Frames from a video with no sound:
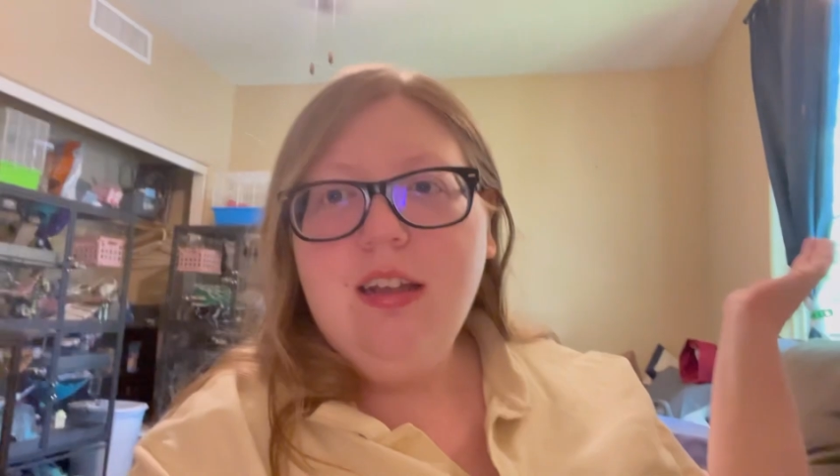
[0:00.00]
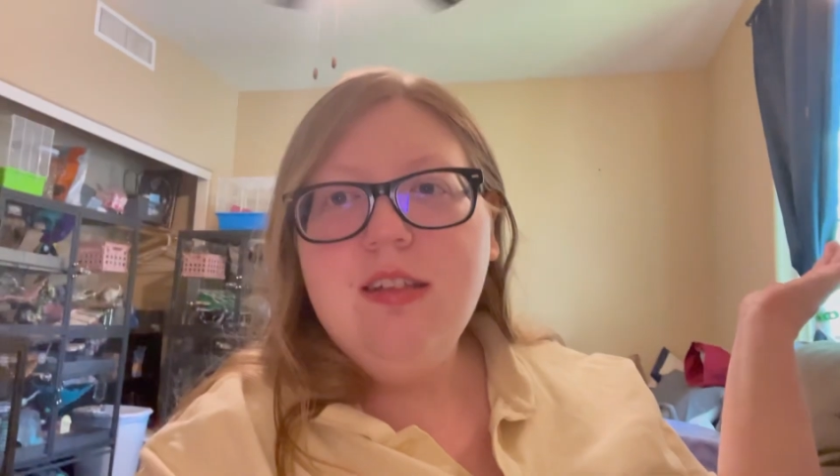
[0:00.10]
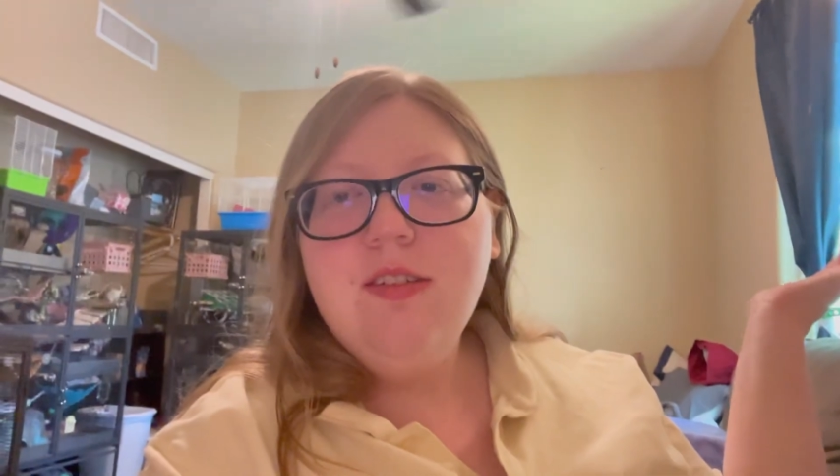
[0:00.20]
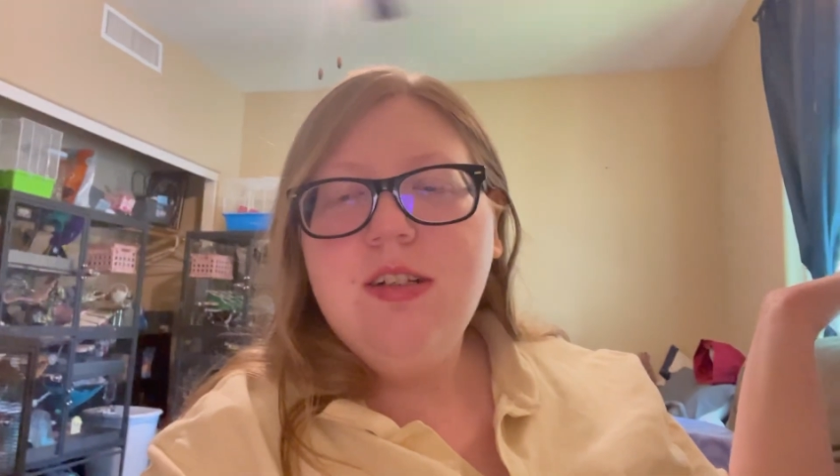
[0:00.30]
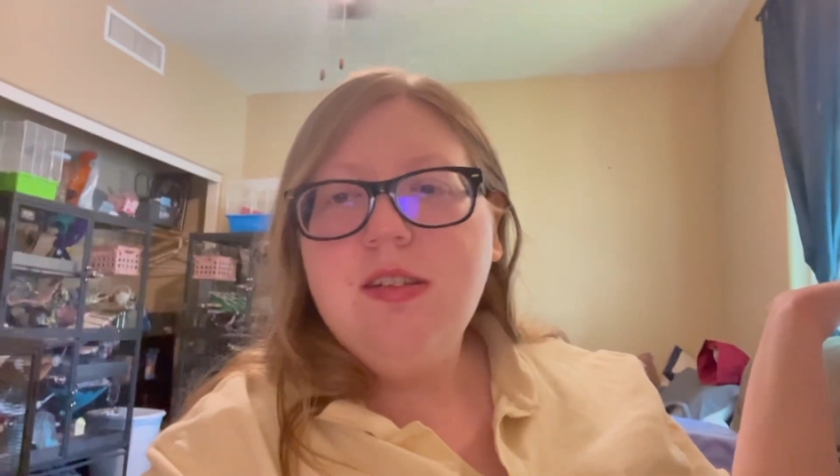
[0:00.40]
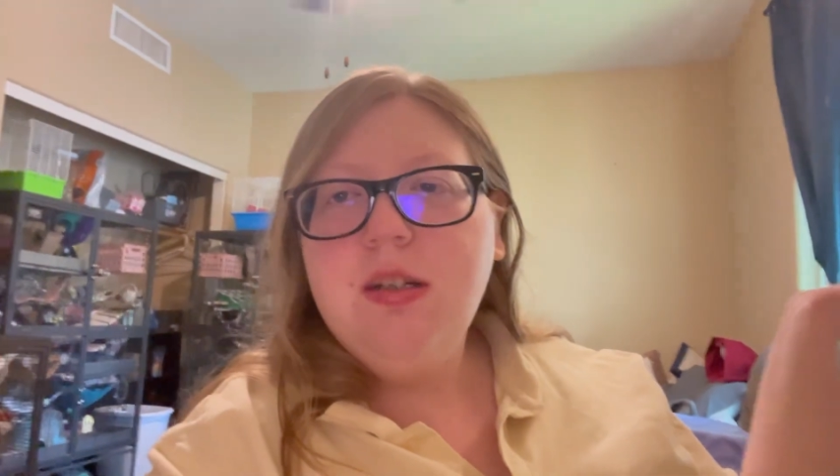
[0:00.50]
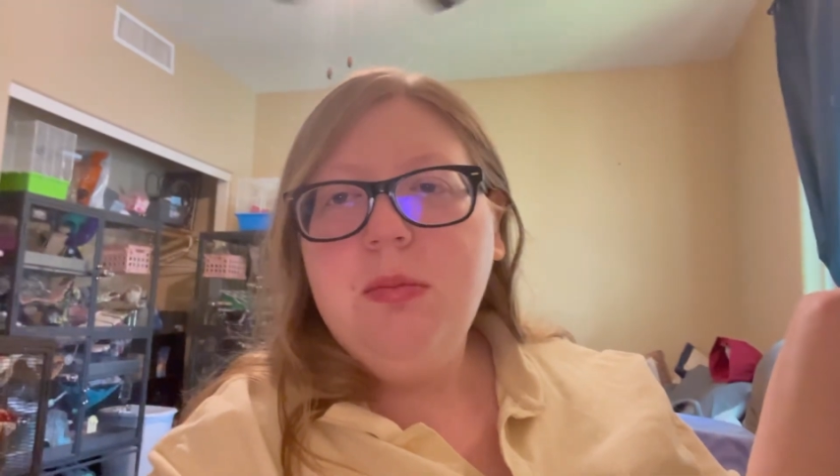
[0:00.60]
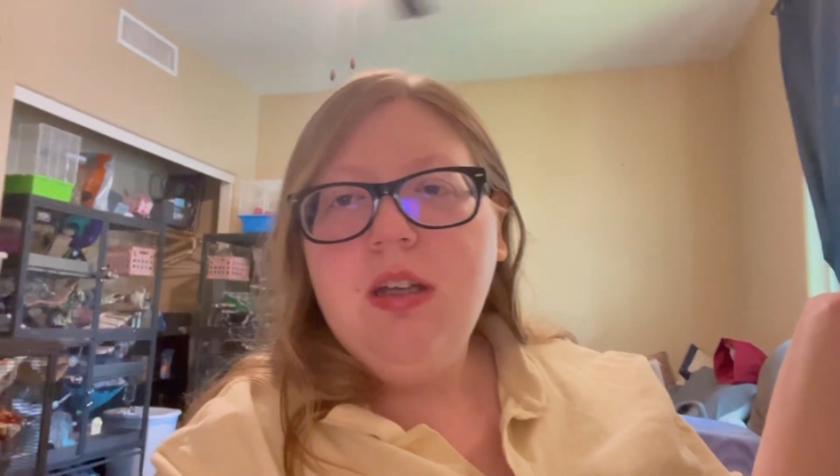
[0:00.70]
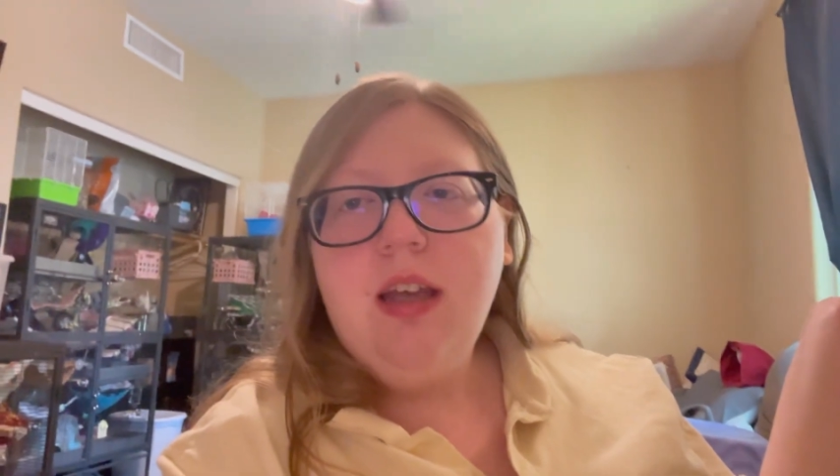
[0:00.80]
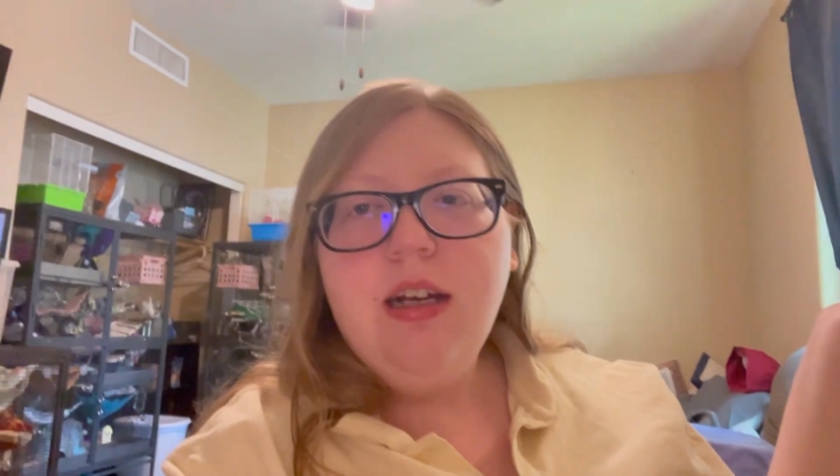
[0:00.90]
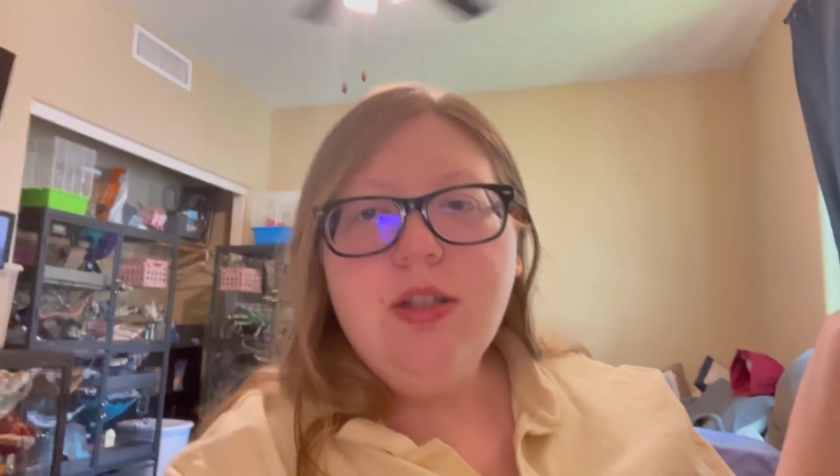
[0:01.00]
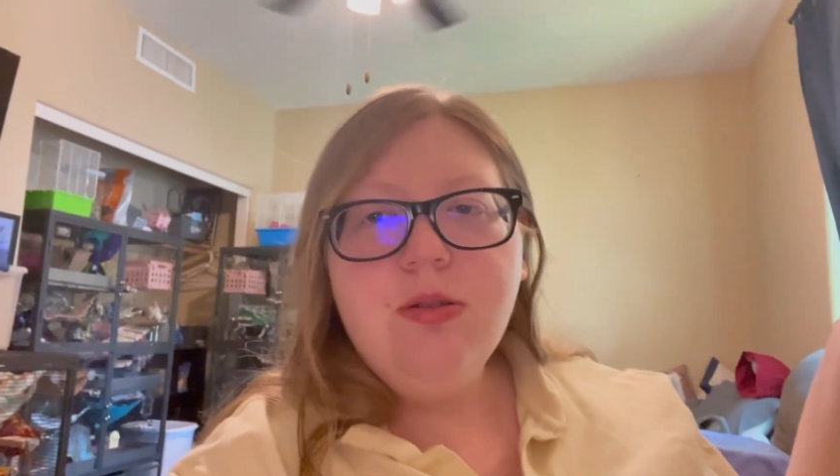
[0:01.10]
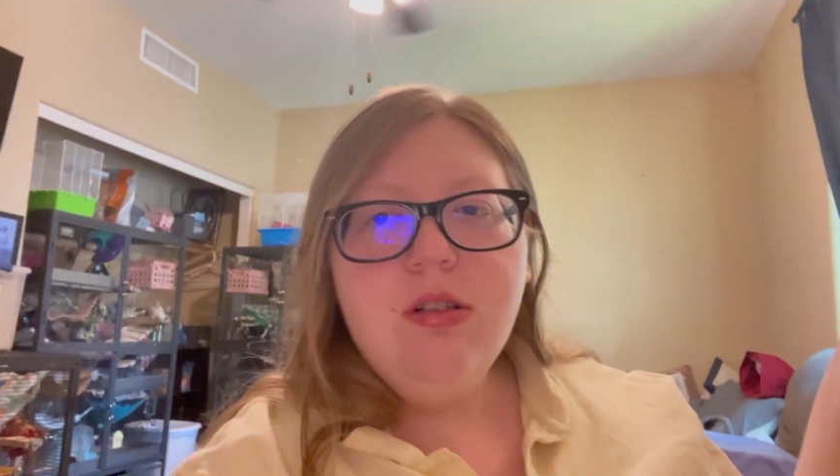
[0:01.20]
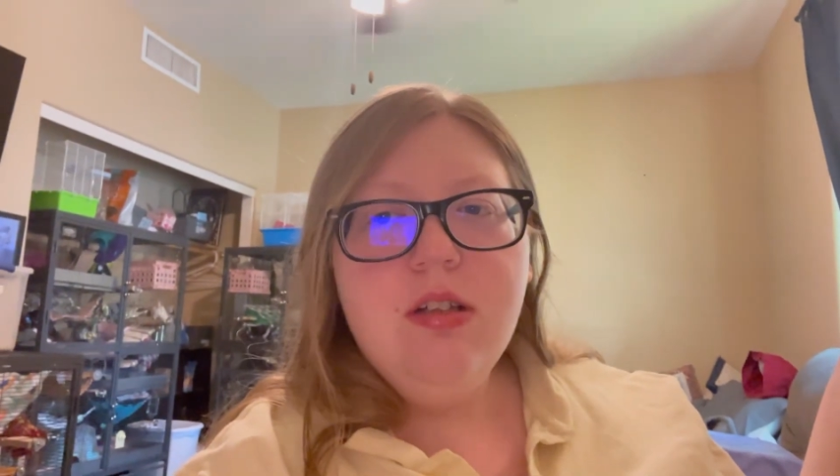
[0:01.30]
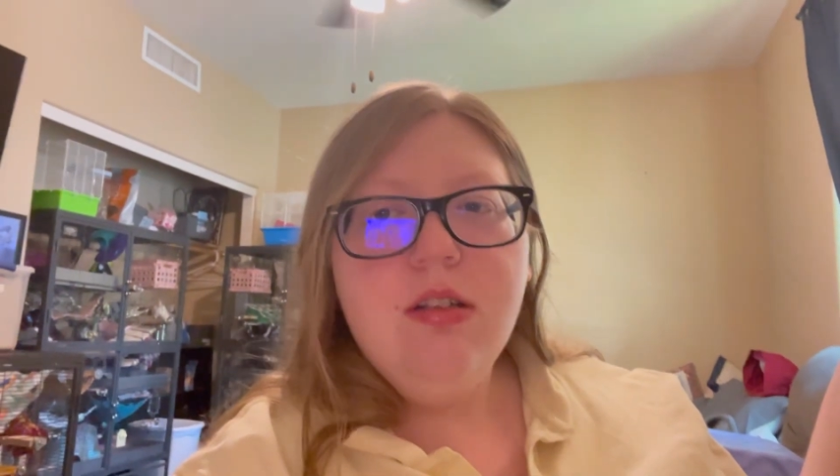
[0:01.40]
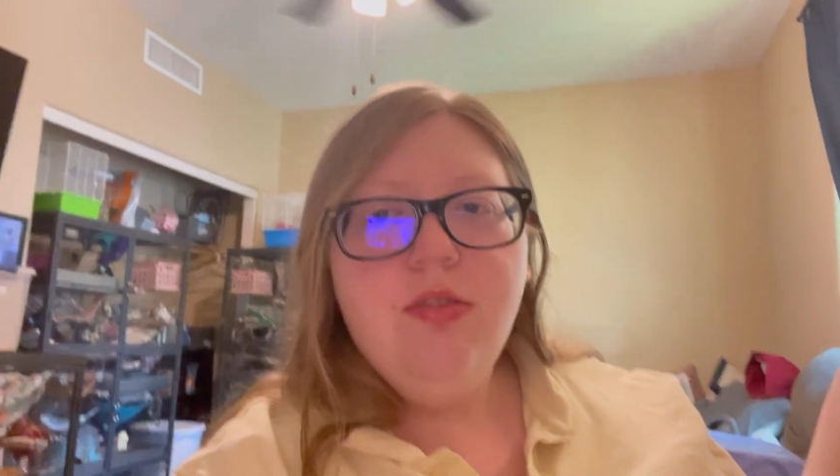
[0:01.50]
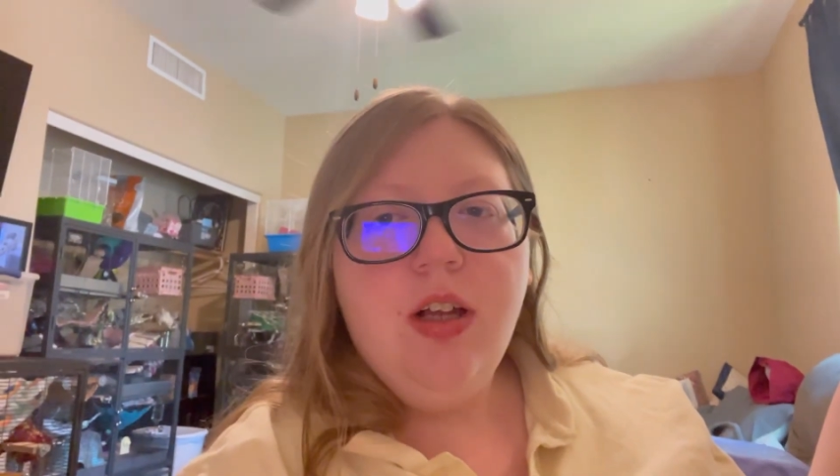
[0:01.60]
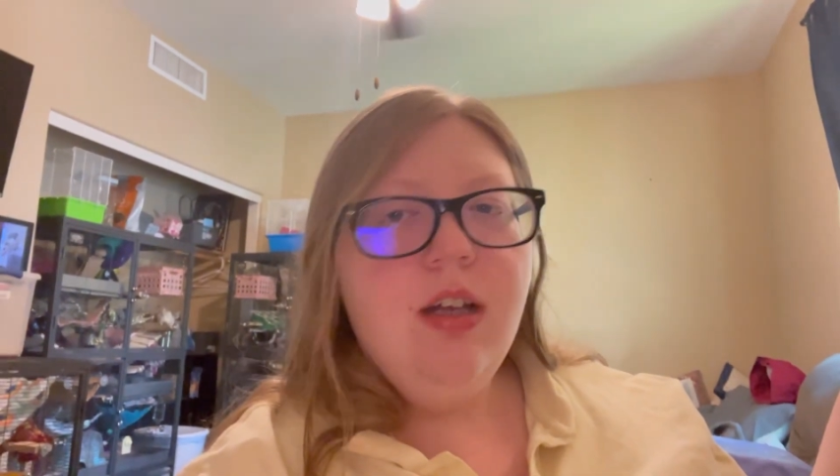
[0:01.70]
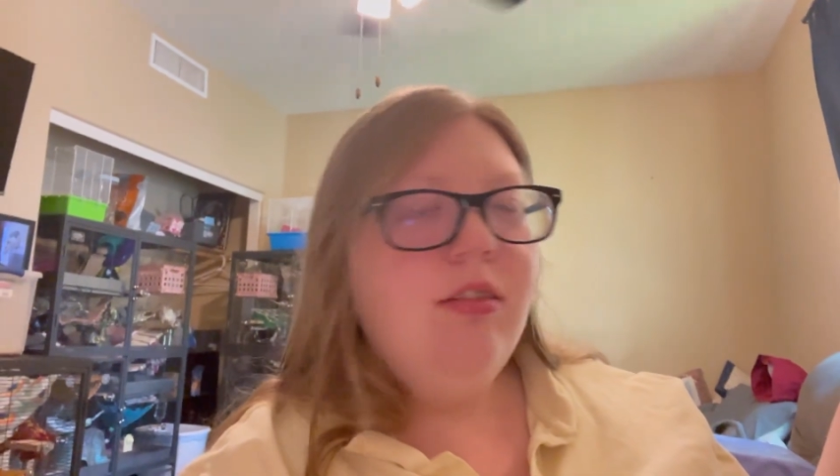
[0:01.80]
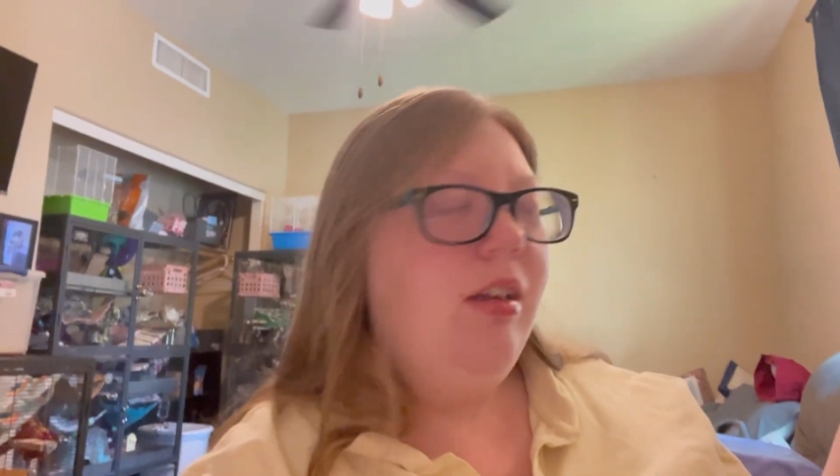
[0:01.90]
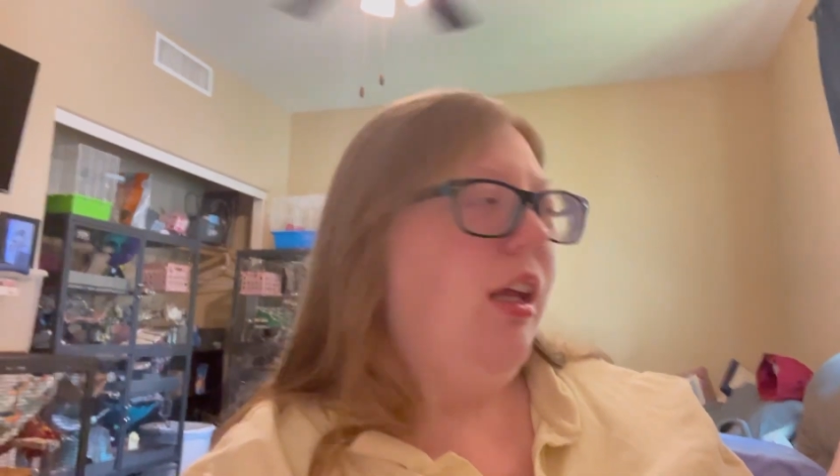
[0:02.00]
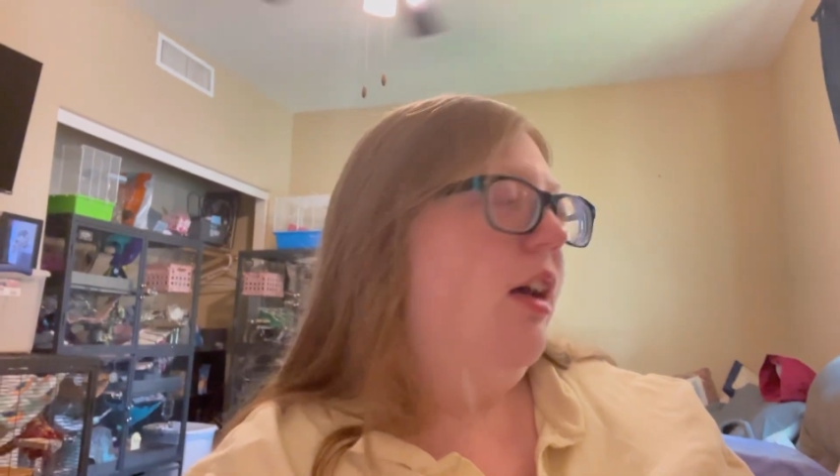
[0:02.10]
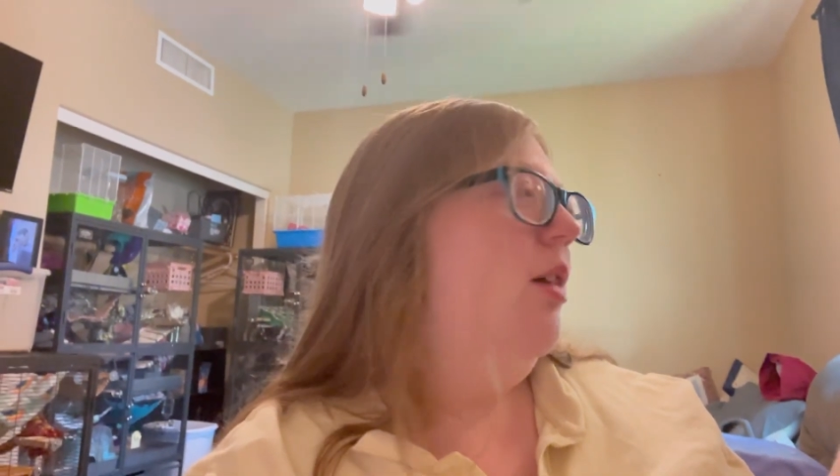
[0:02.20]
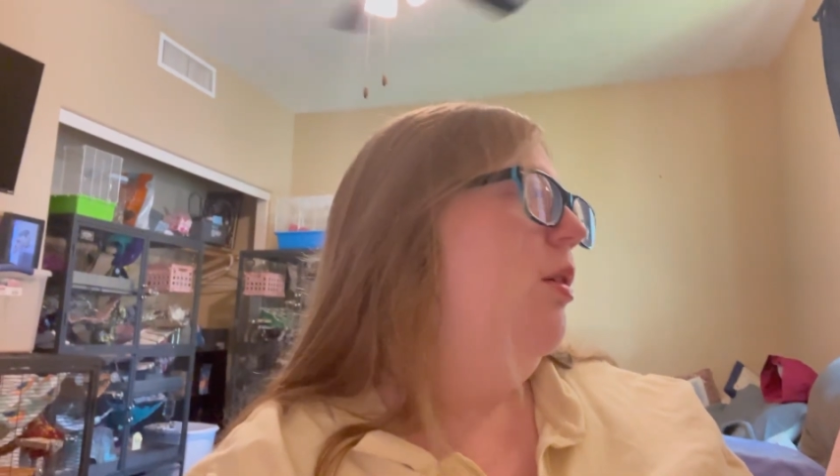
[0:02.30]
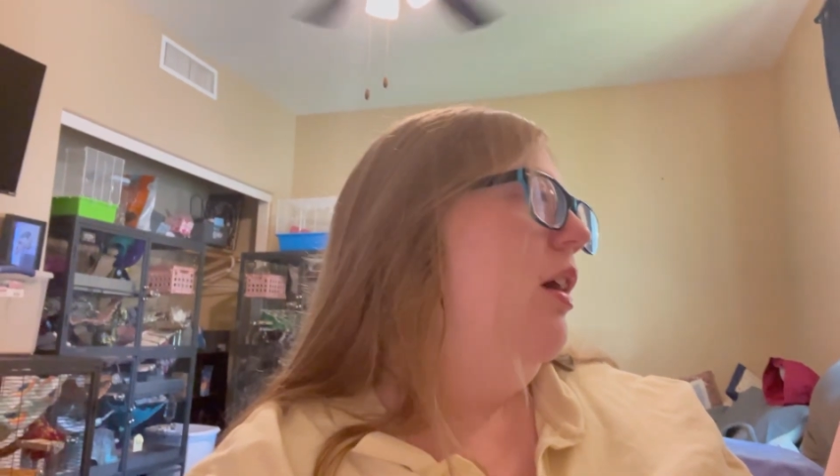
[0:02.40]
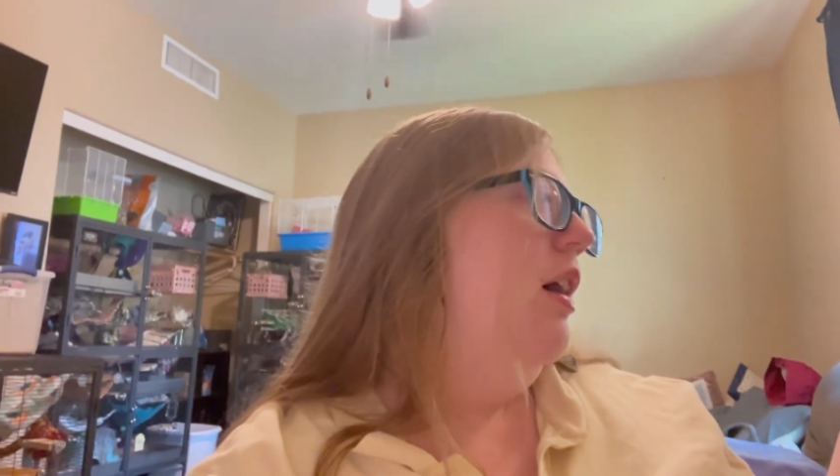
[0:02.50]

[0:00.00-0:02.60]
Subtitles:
this video is going to be a casual little vlog video